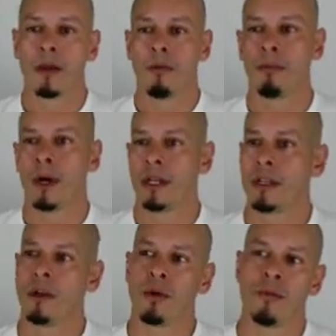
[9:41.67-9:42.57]
but
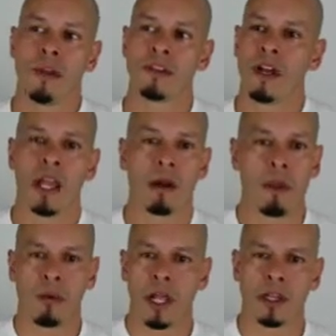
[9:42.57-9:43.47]
there's a lot of
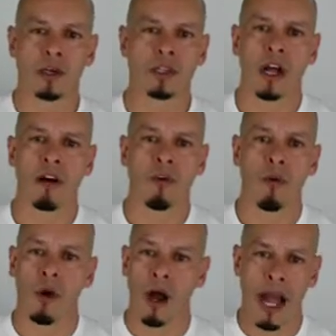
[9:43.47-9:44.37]
people like yourself
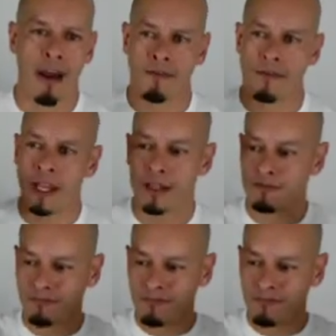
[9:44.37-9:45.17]
who have like